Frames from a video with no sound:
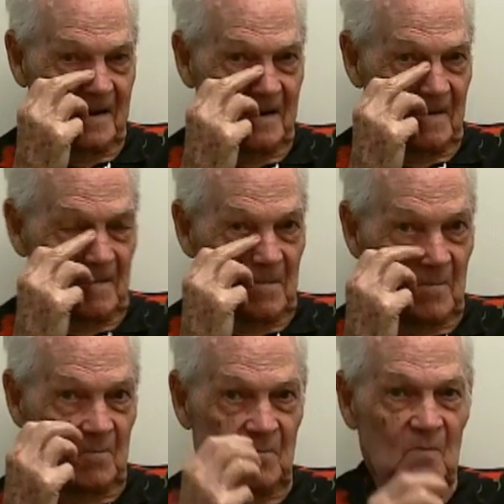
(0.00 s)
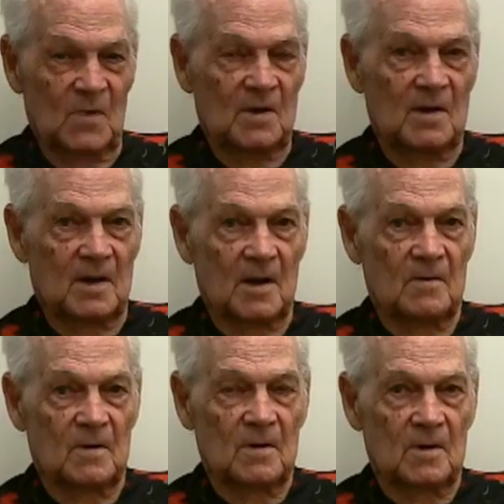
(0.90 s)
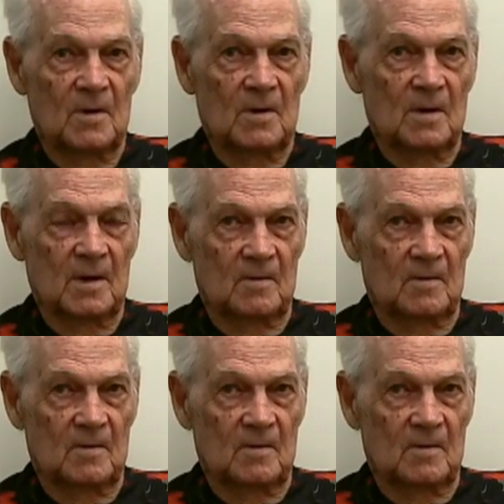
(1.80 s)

little bit here, and then we can wrap it up.